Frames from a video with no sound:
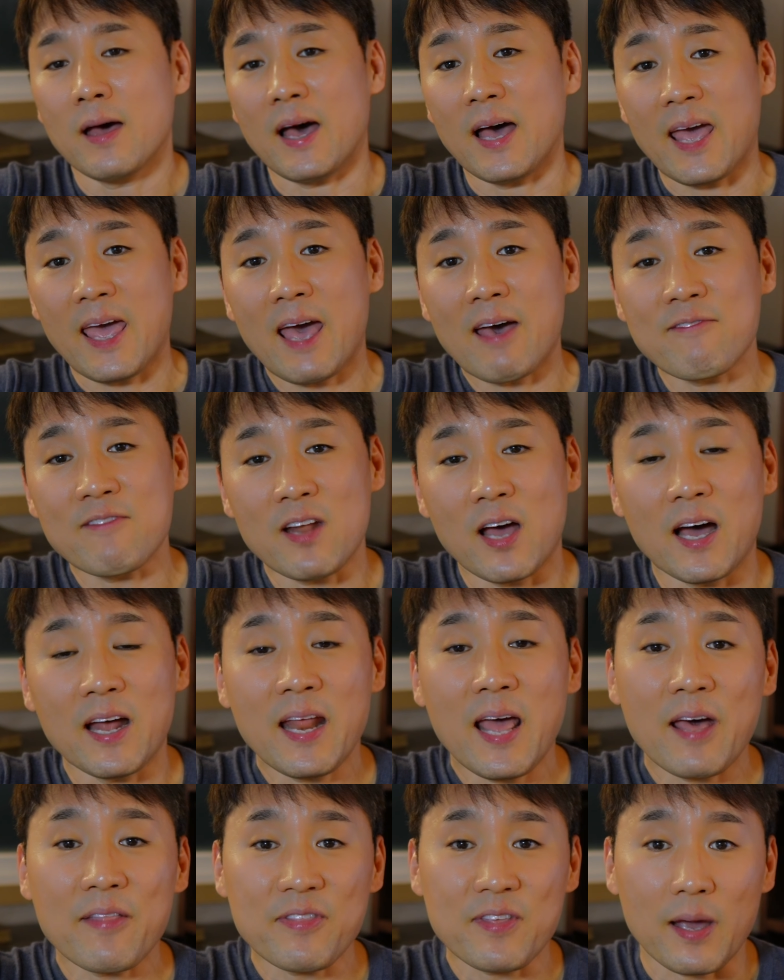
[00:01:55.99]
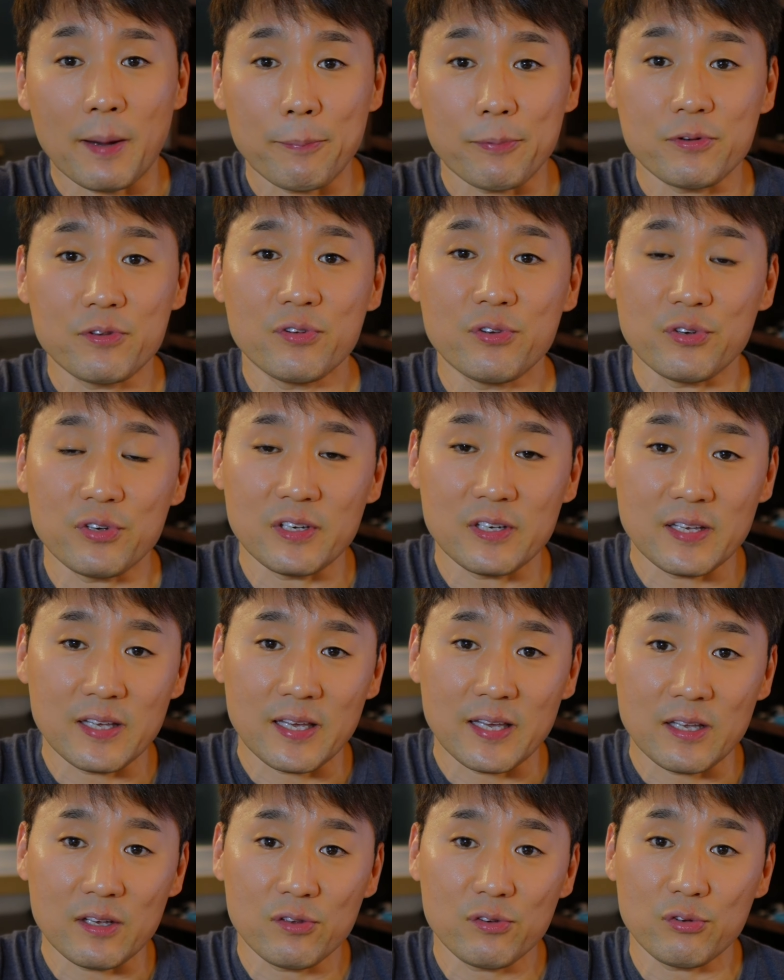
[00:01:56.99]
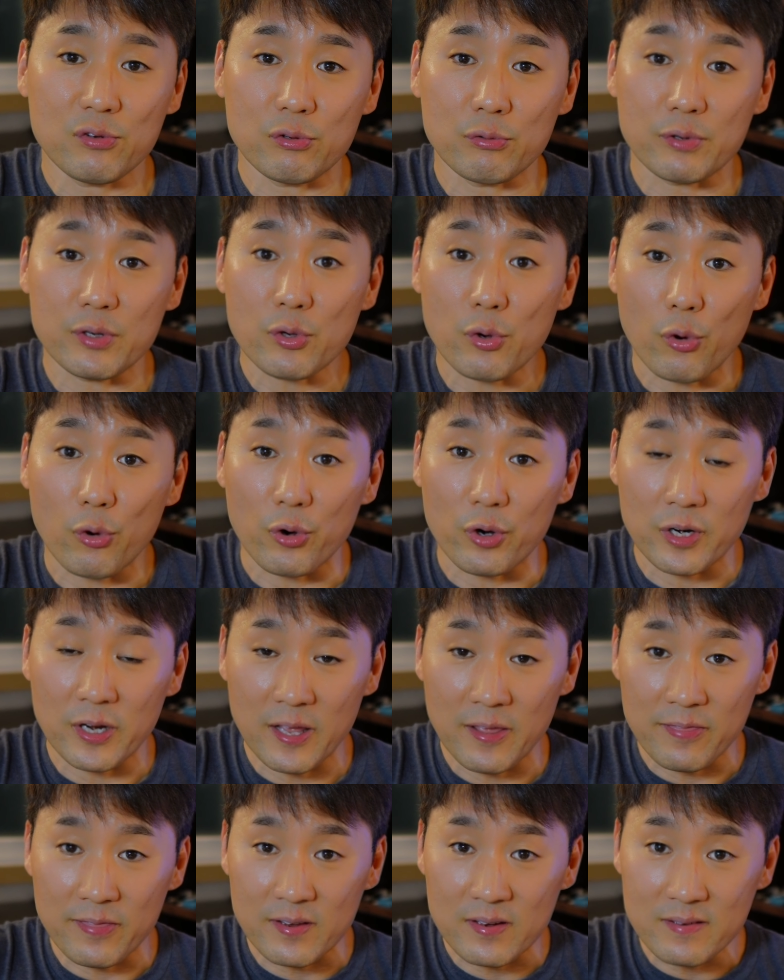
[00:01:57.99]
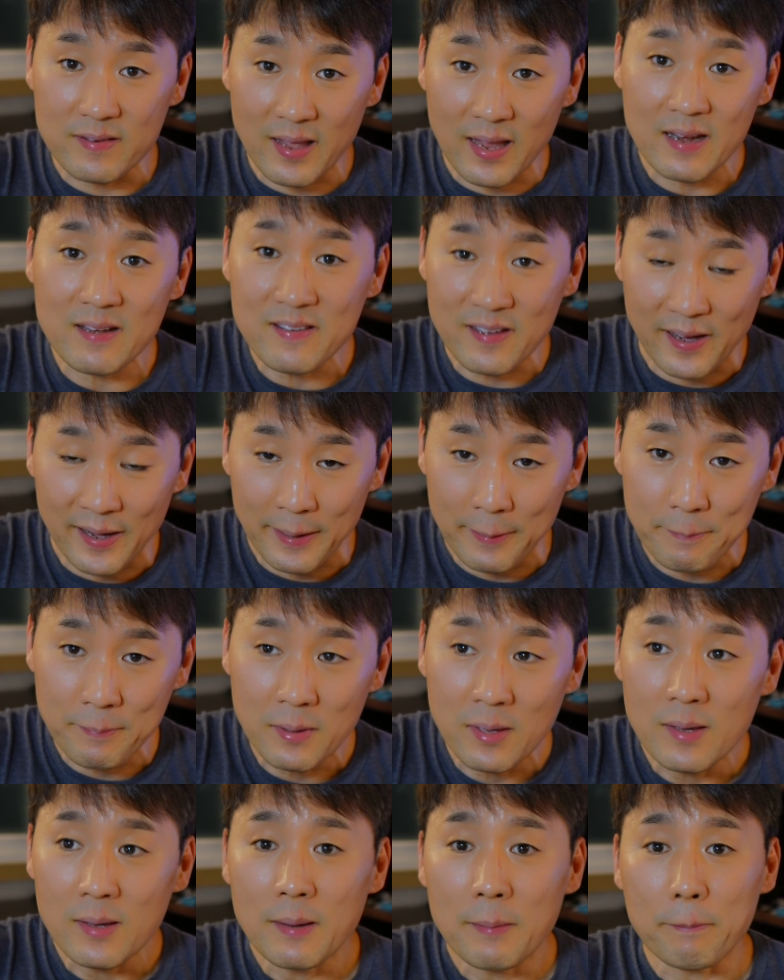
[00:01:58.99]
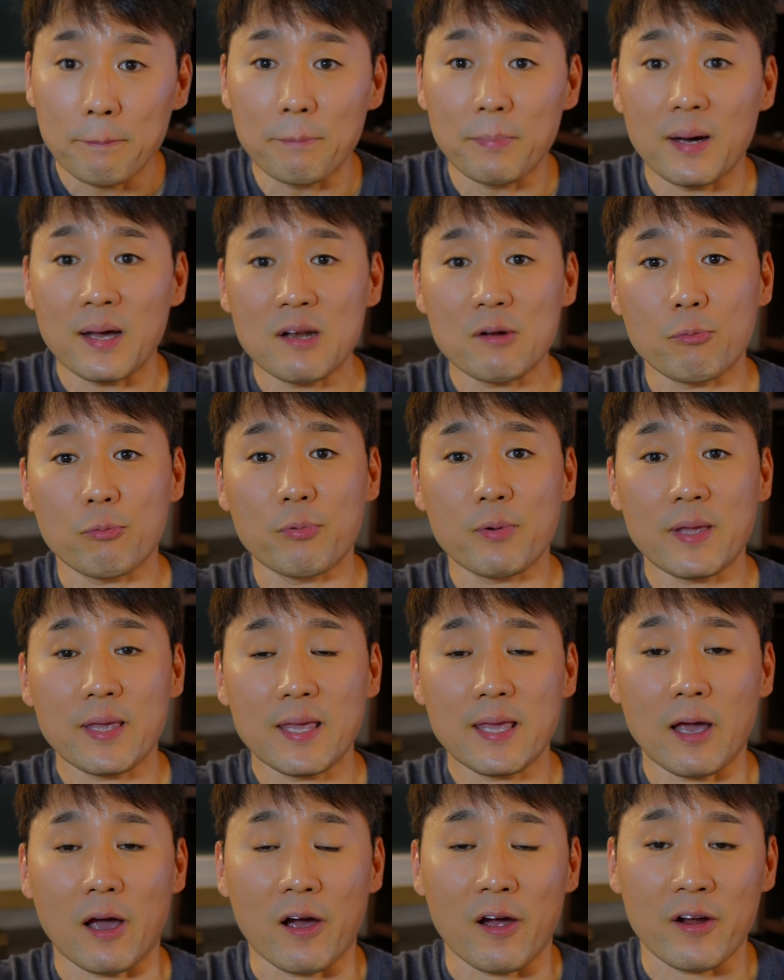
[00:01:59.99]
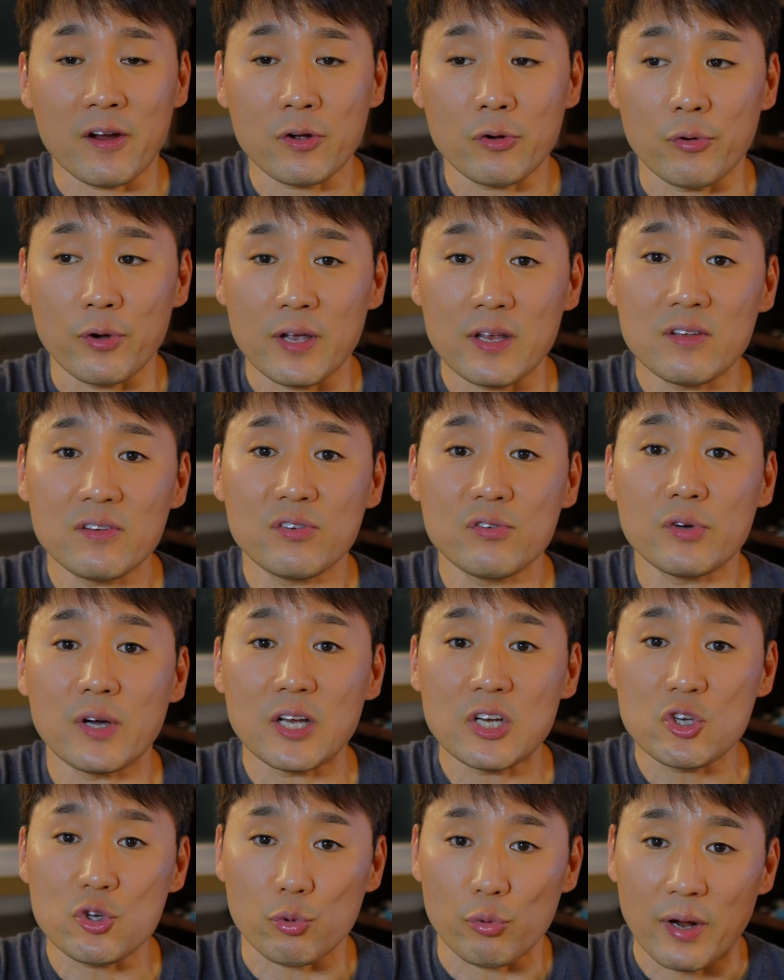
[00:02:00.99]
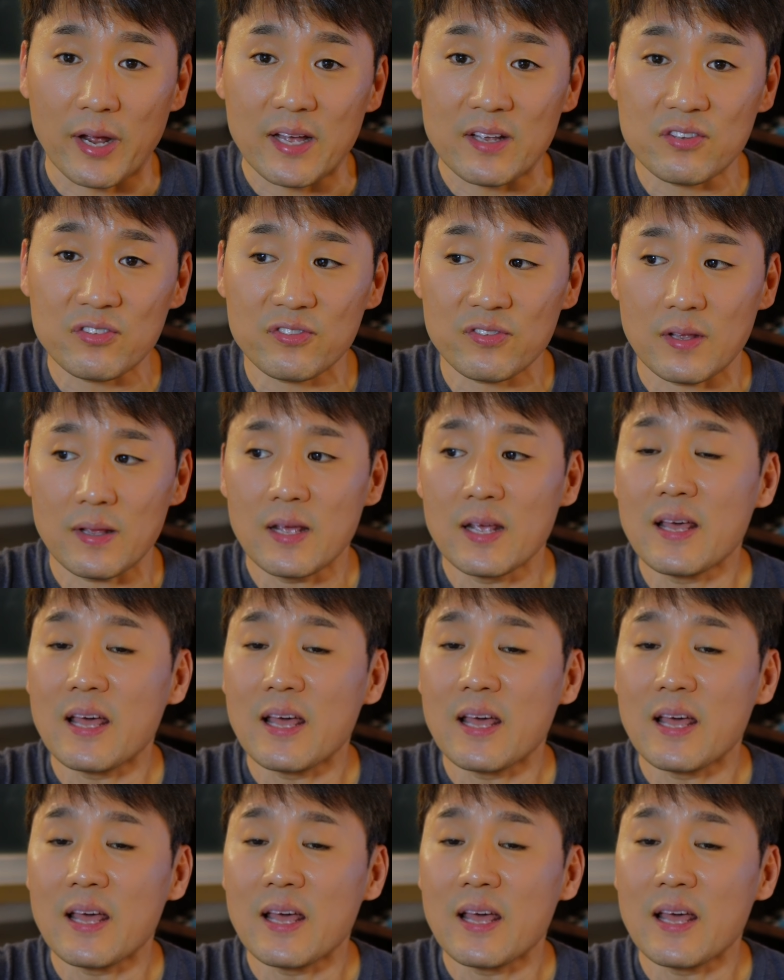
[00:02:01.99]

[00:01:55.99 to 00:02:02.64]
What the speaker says: I have not had the opportunity to record in the daytime, but we are going to address